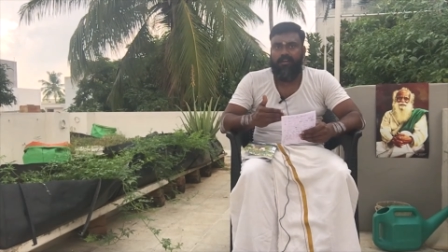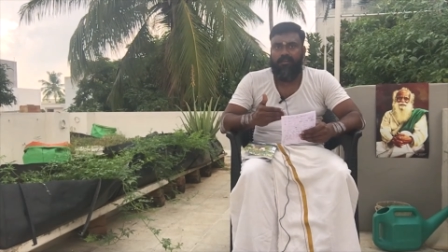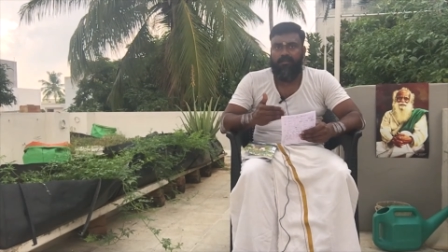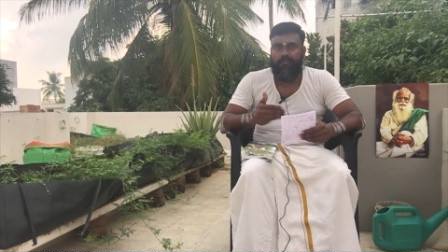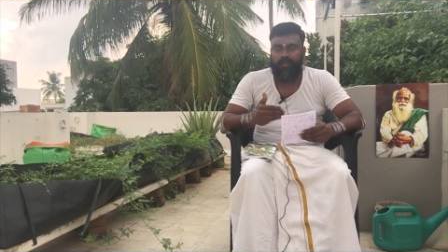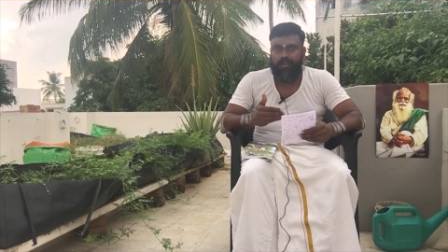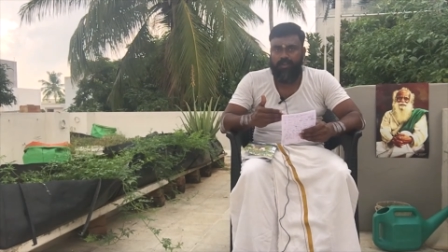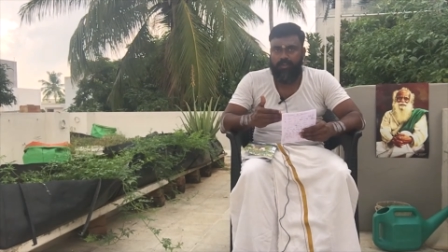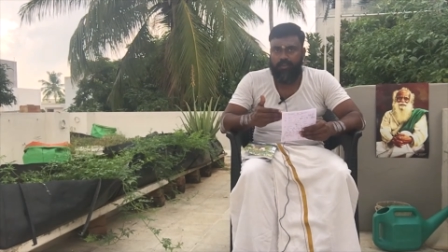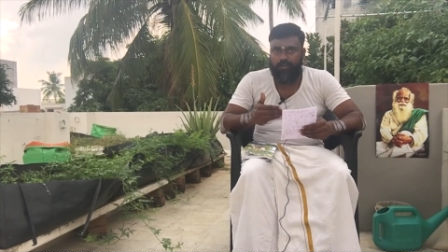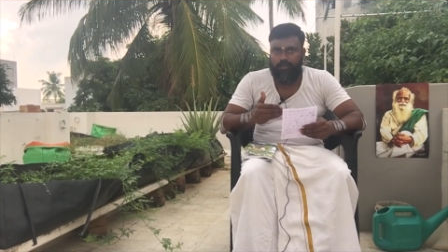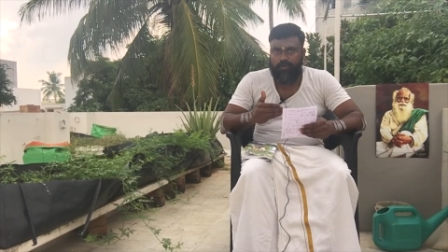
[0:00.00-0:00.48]

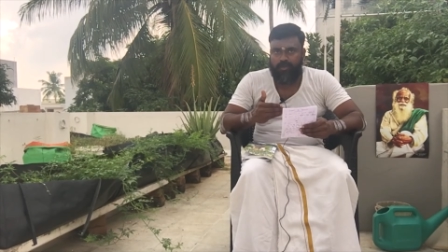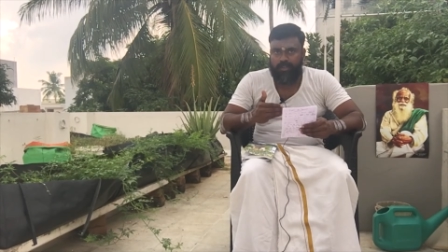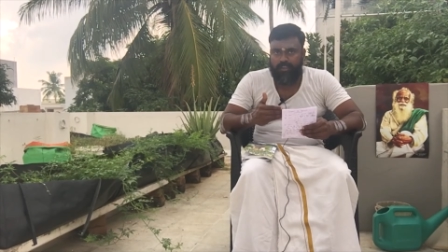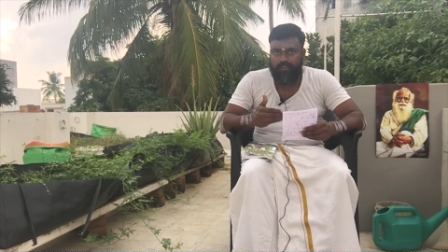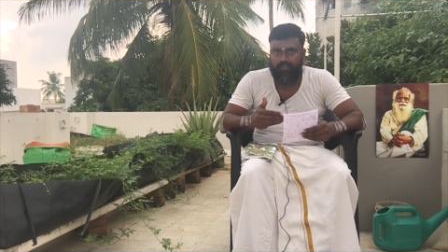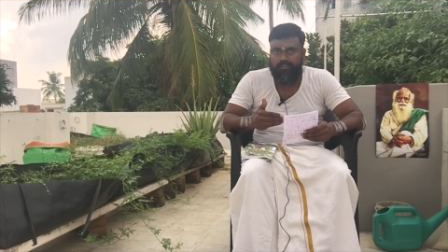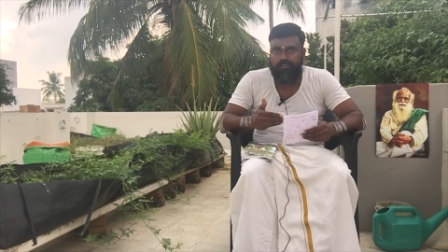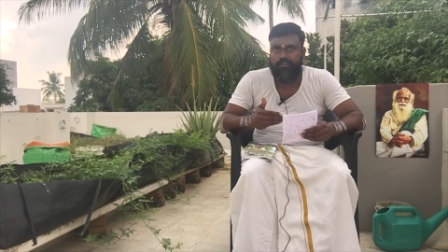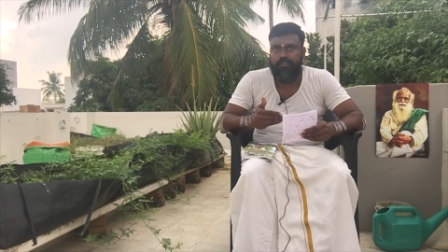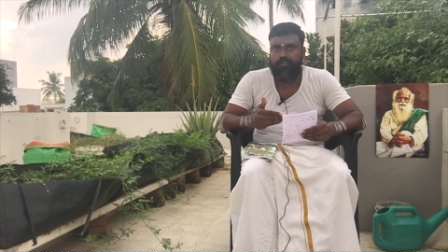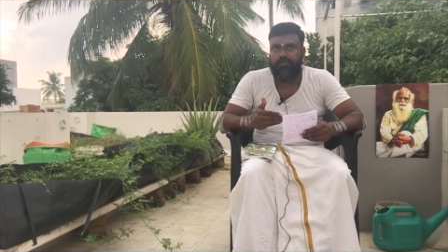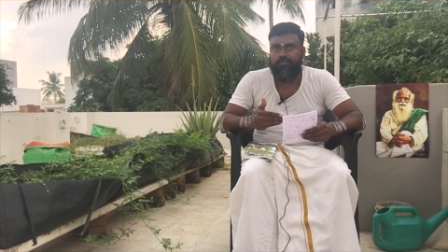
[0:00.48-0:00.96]
when you
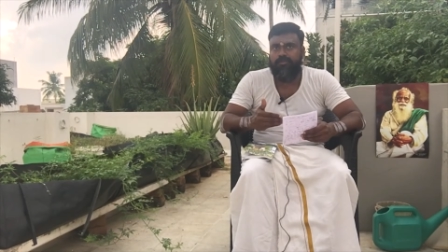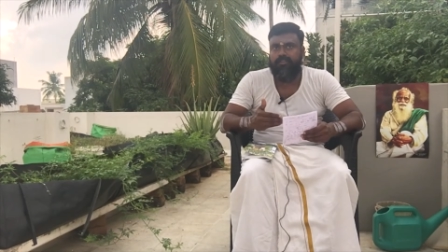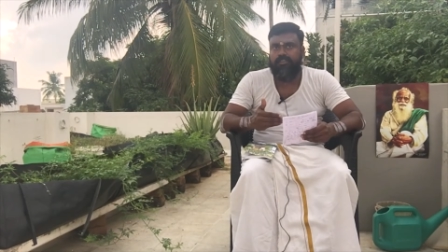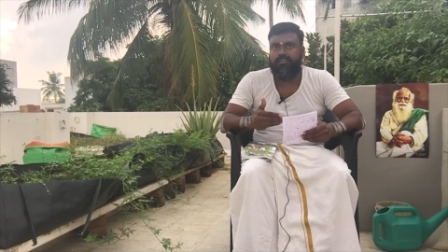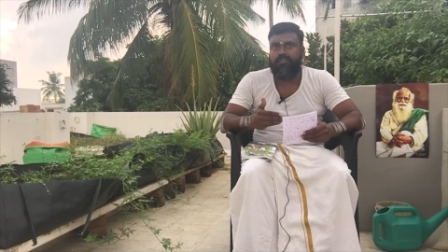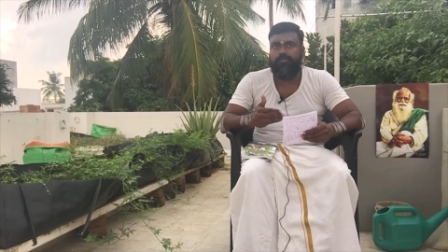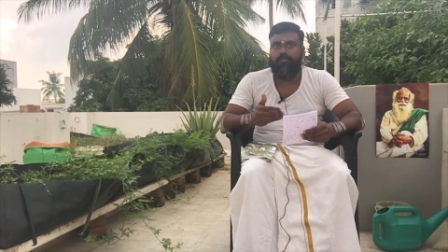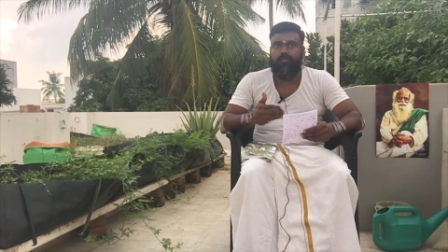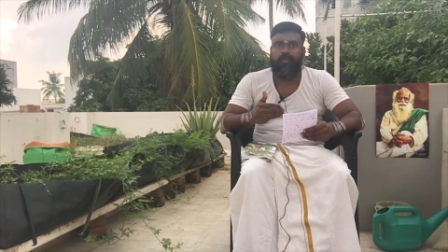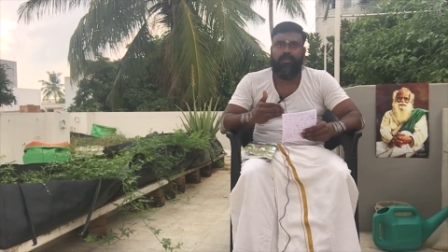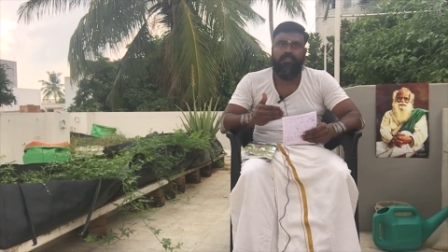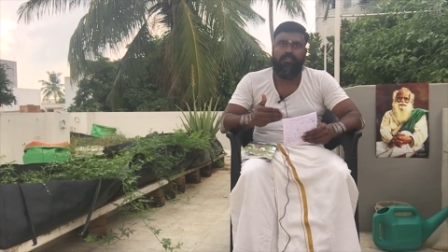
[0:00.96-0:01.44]
consume
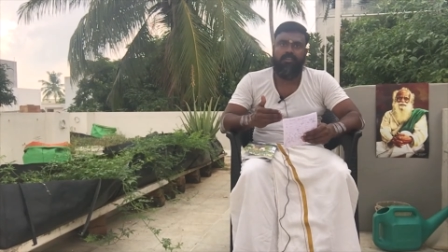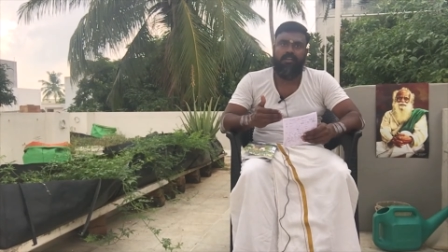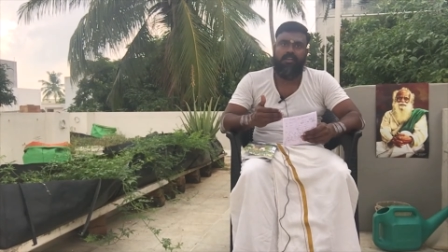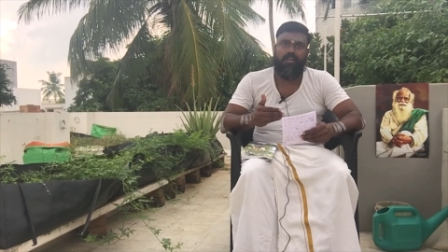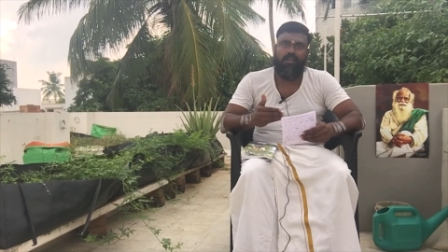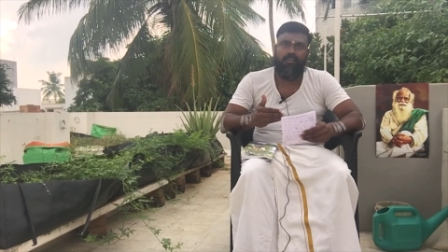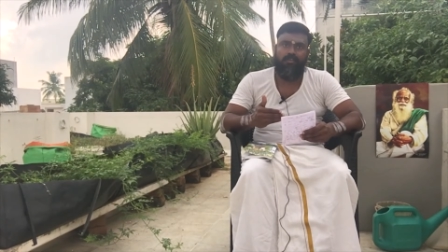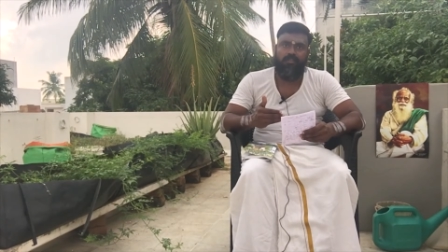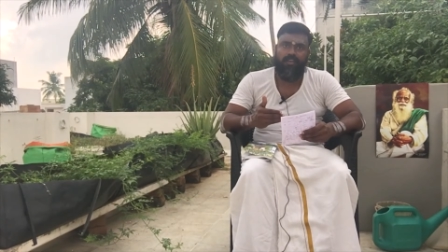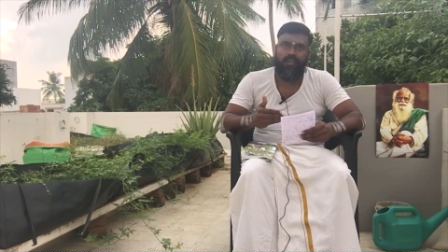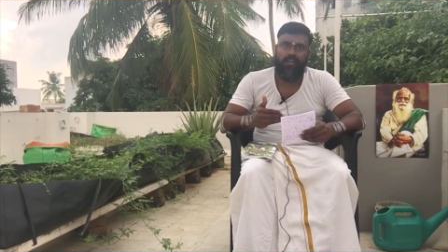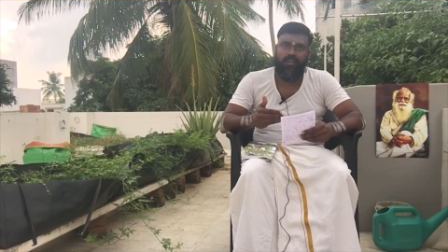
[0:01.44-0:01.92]
this
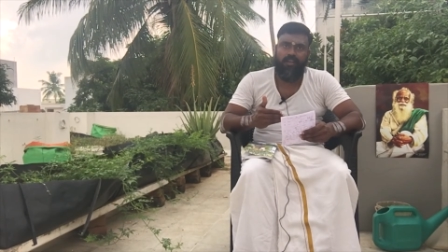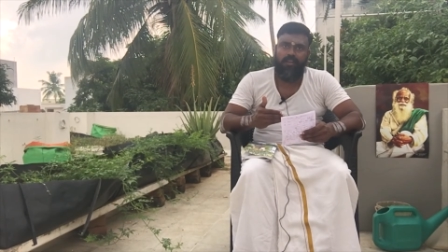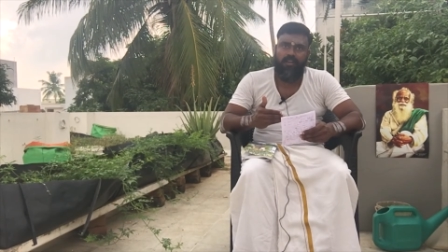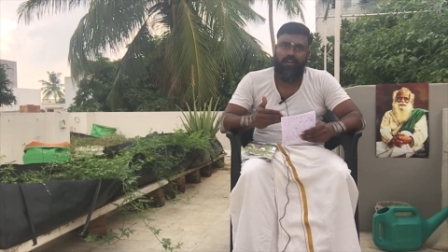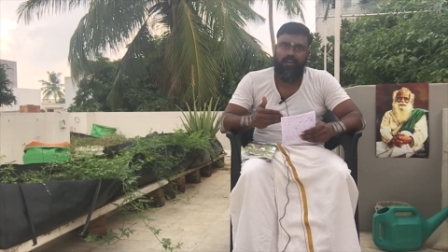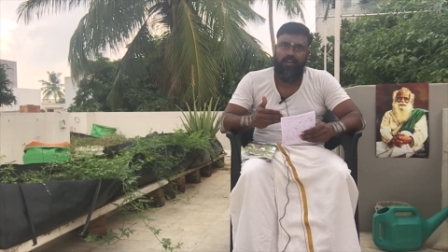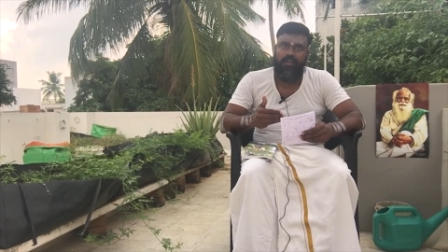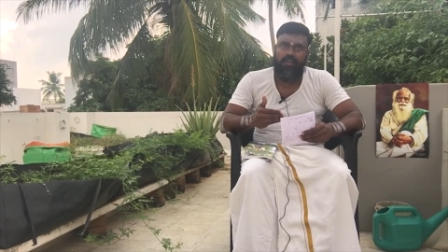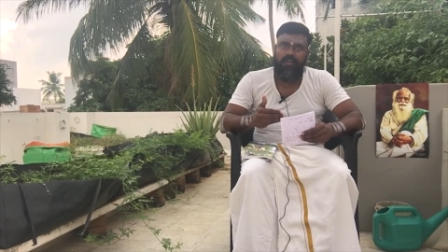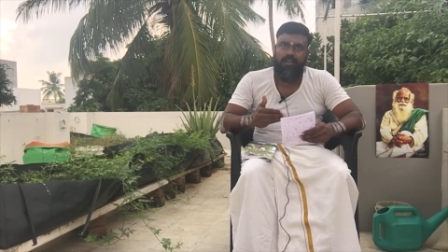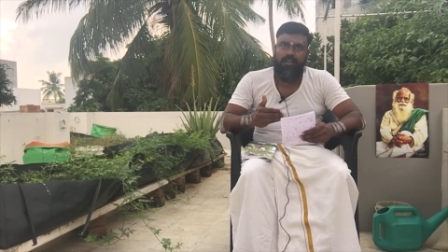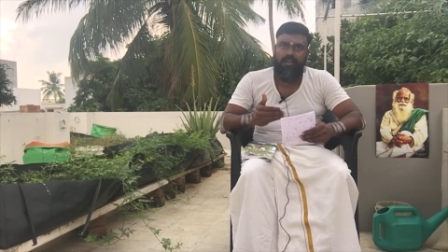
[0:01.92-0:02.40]
panchakavya
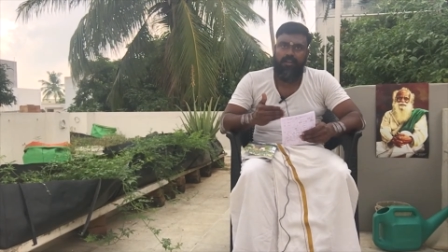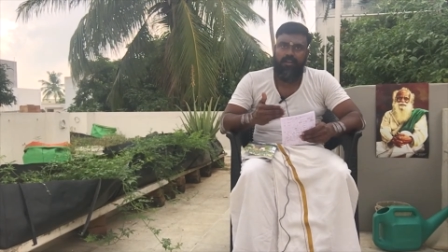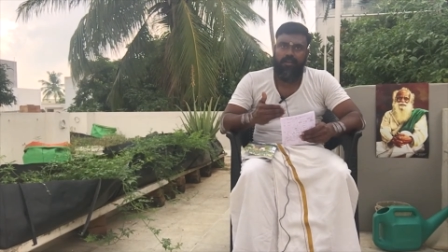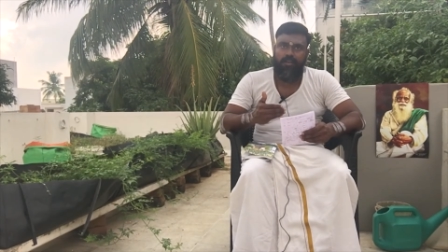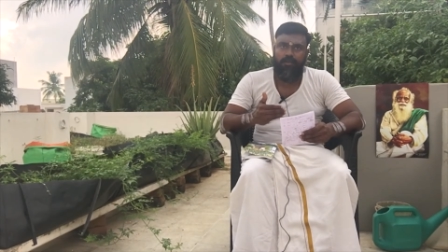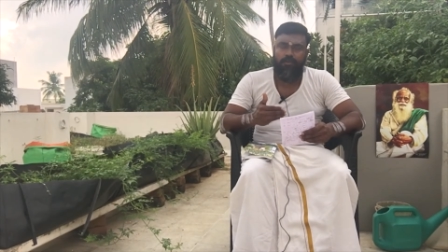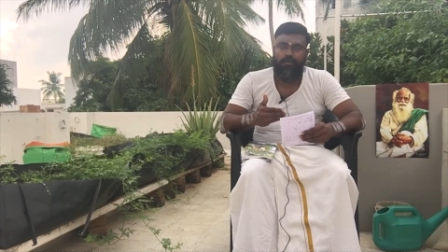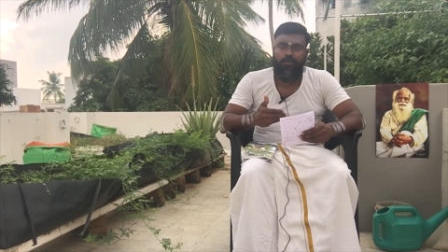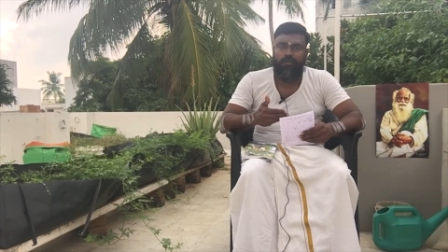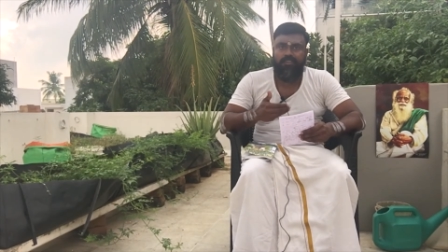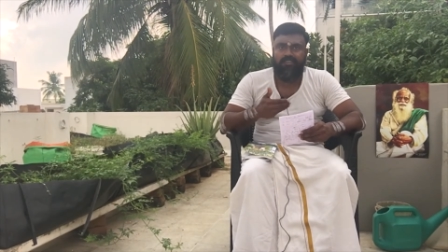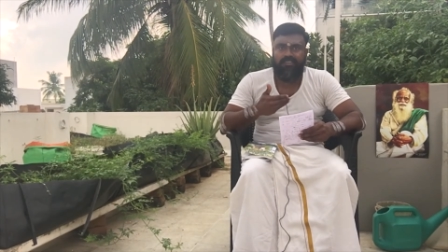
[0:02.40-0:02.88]

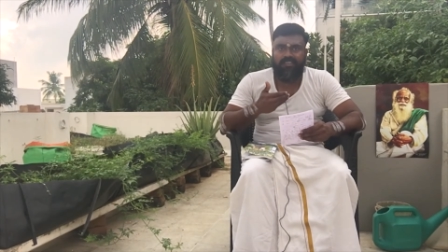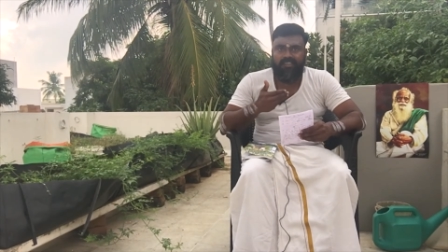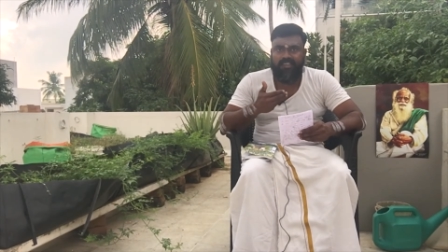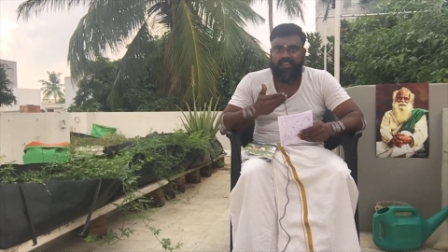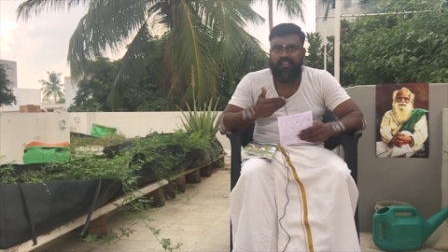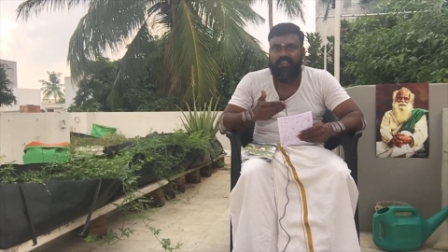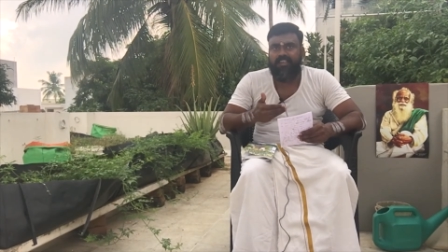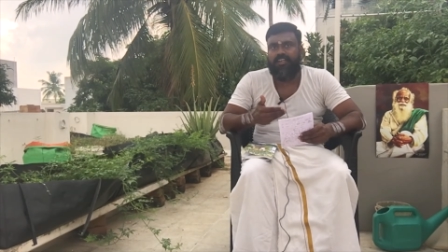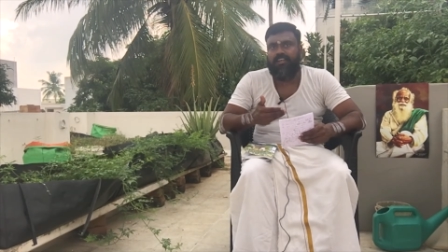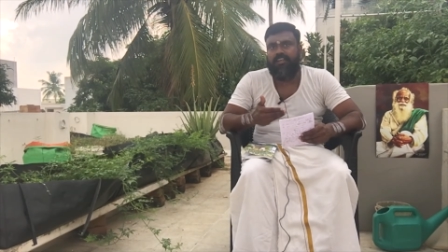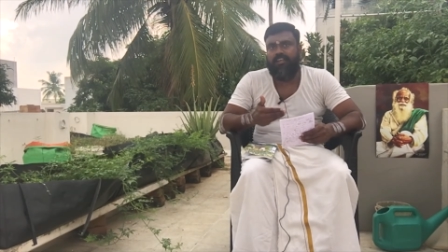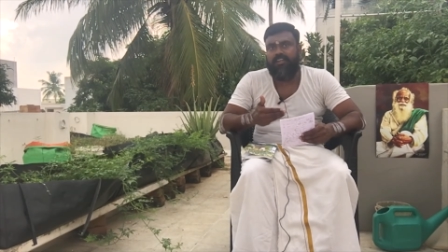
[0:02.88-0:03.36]
you will see
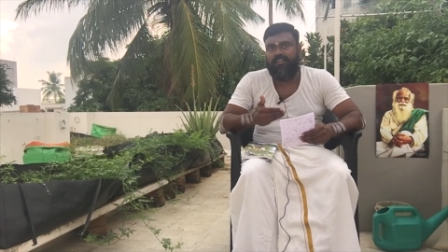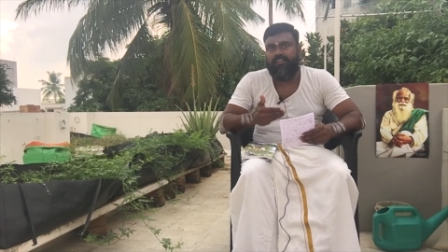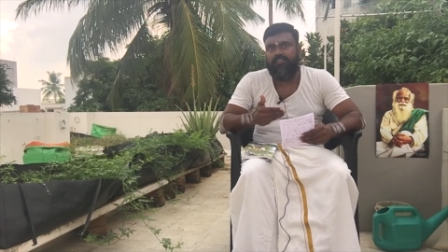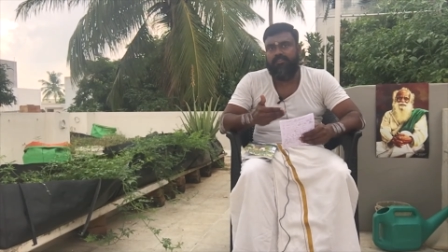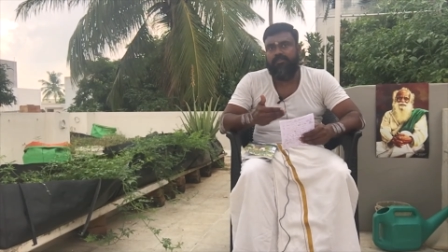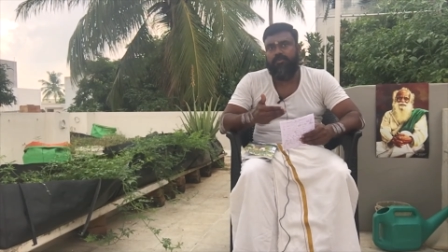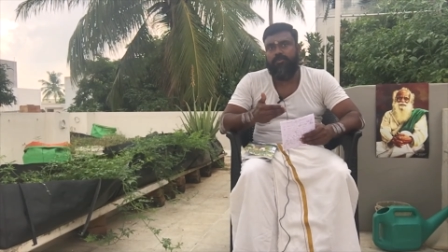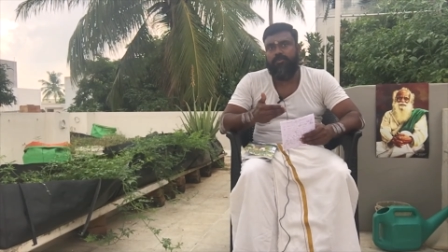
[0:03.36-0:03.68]
that is